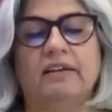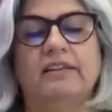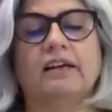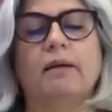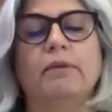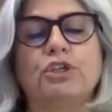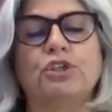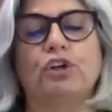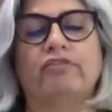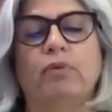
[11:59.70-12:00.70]
The
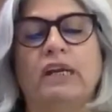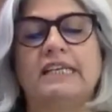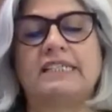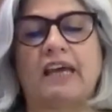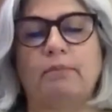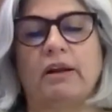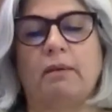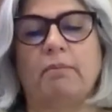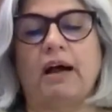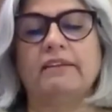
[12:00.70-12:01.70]
Commissioner of Police,
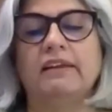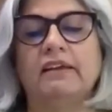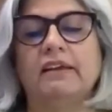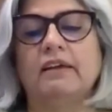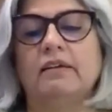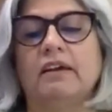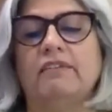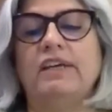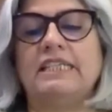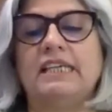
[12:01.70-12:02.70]
Cyberabad,
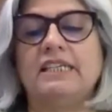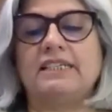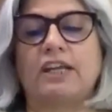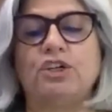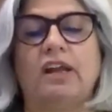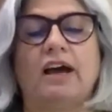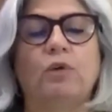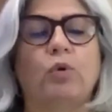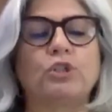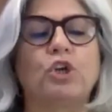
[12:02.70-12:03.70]
B.C.
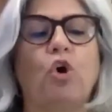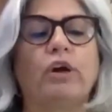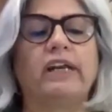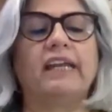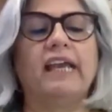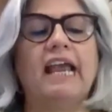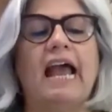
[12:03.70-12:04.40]
Sajjanar, was lauded